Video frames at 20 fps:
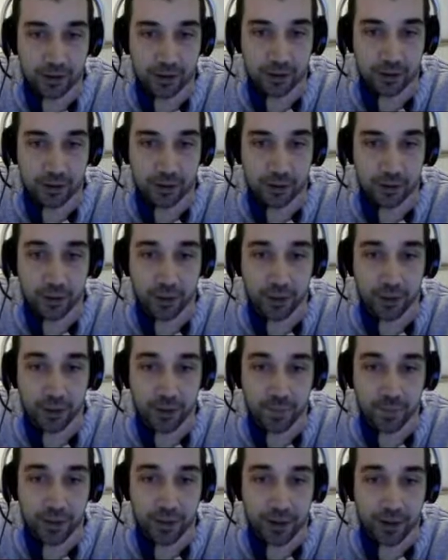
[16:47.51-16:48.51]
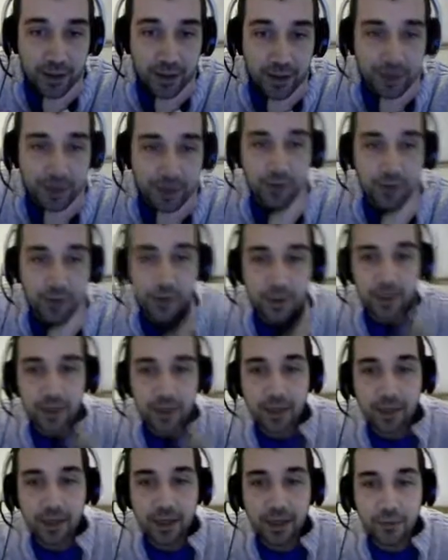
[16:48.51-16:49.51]
lure. So like
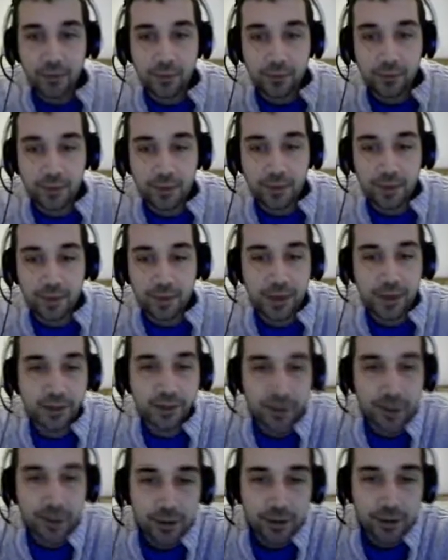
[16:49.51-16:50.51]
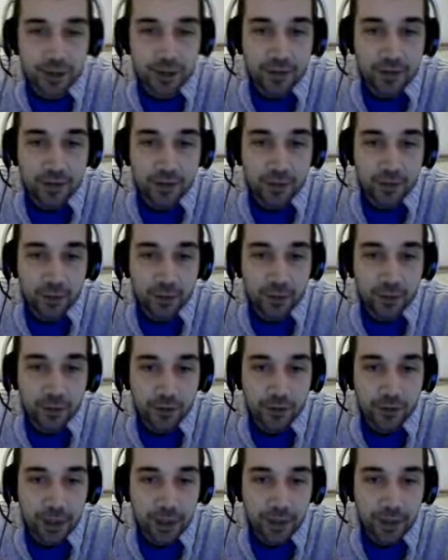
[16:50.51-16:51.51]
I'm getting water animation particles, even if it wasn't
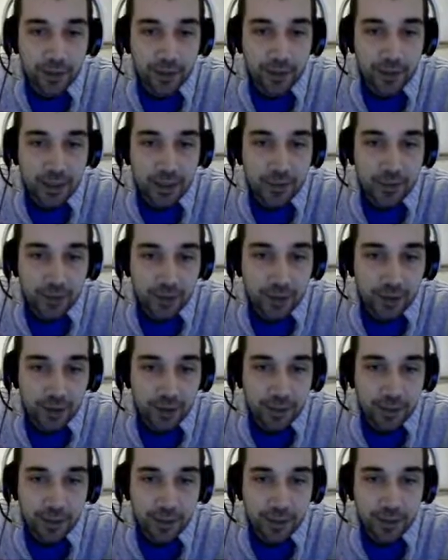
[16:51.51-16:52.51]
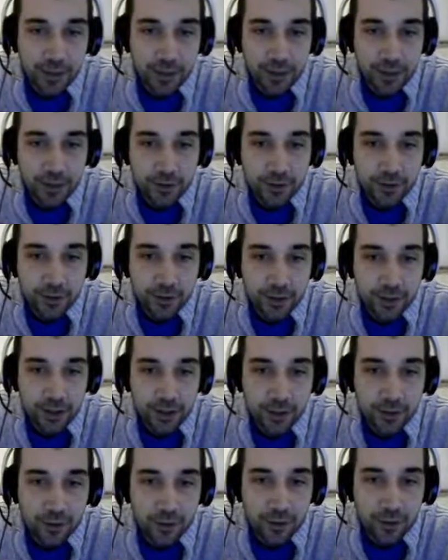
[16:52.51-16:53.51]
raining I'd be getting water animation particles like
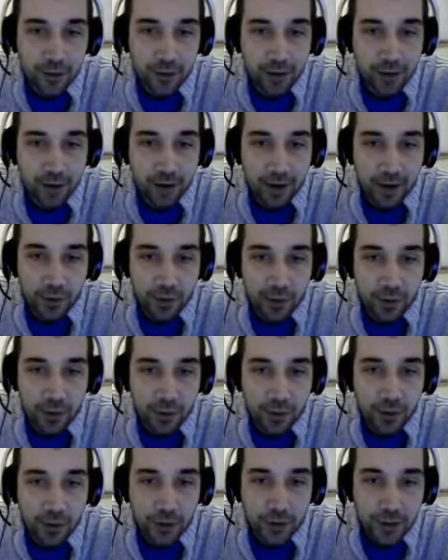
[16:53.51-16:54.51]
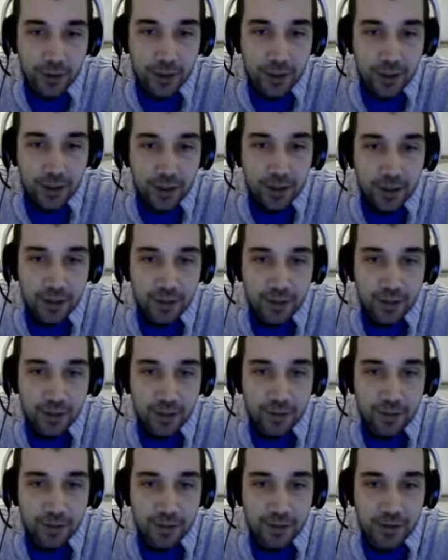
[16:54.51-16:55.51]
all the way around the wood.
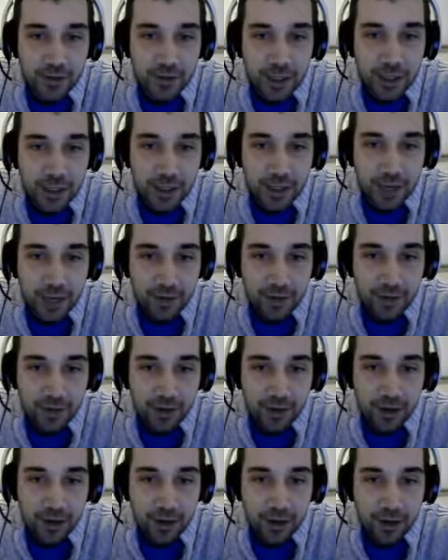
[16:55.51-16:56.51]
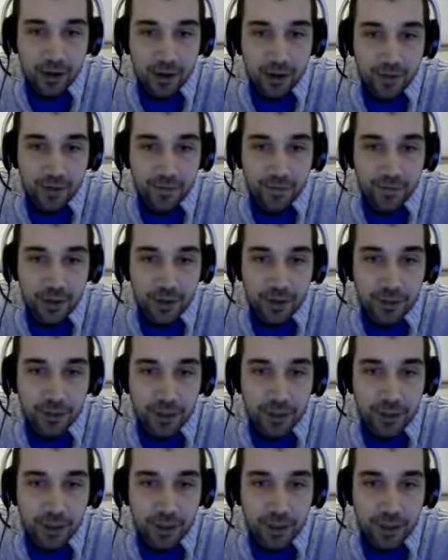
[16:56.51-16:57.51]
So for some reason having a fishing
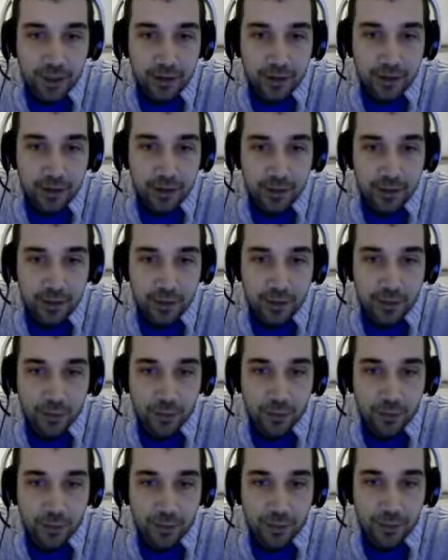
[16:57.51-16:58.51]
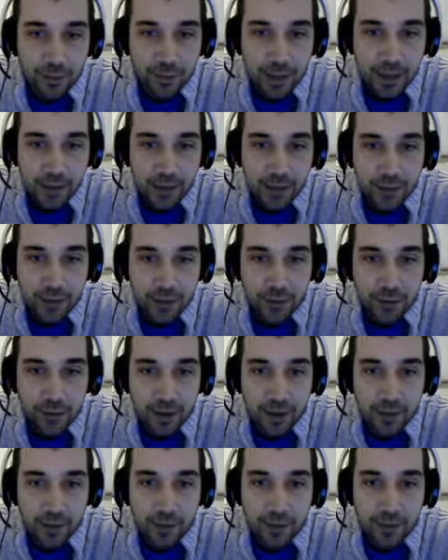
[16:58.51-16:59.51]
bobber in the water makes the water
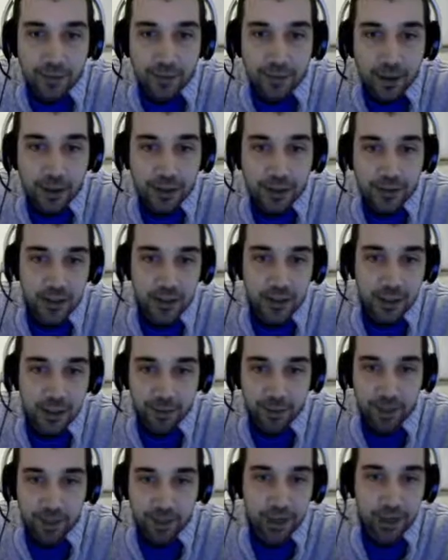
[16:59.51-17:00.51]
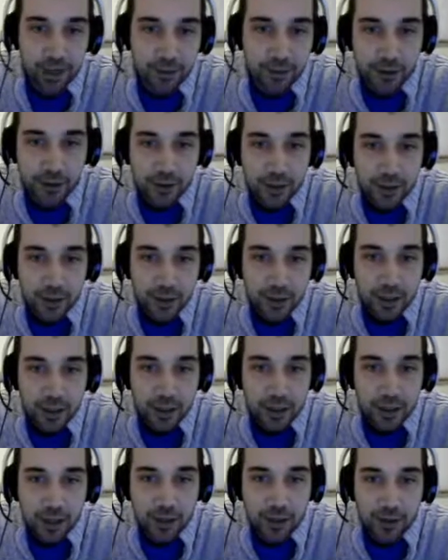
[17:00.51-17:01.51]
animation particles expand out
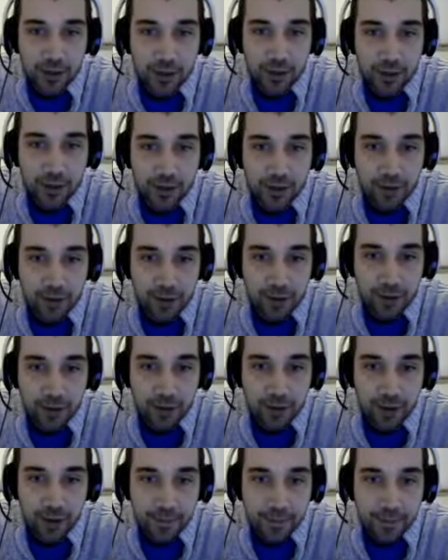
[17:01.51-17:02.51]
and spread around an area.